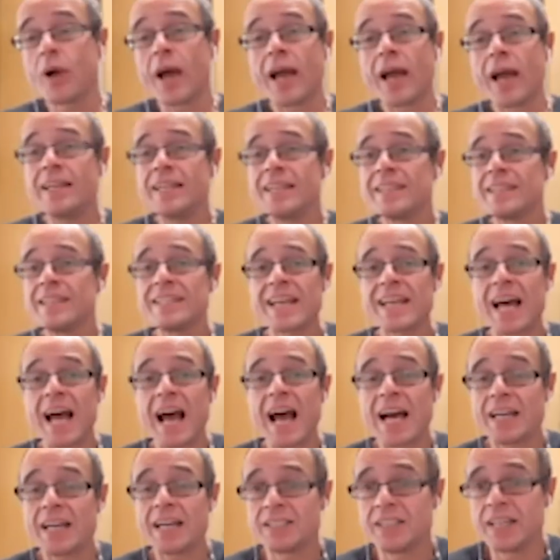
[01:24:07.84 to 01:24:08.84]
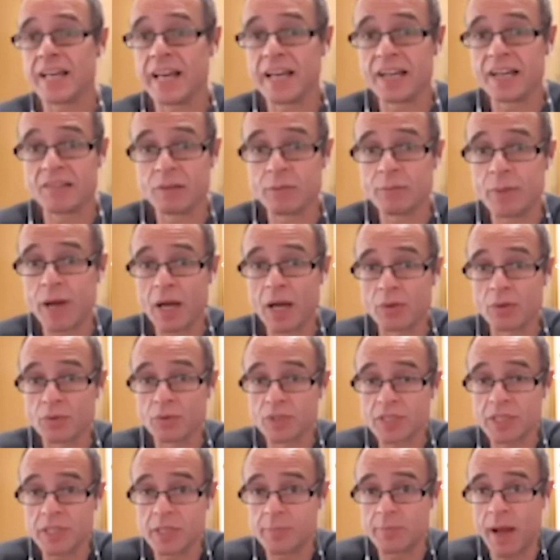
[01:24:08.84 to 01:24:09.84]
you got anything to add here
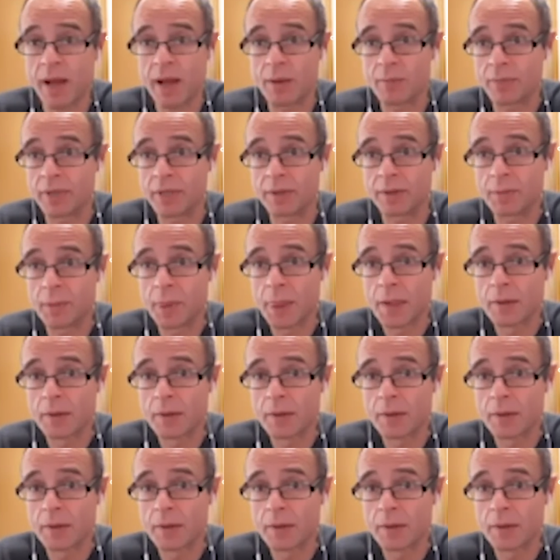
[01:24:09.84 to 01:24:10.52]
about sleep apnea?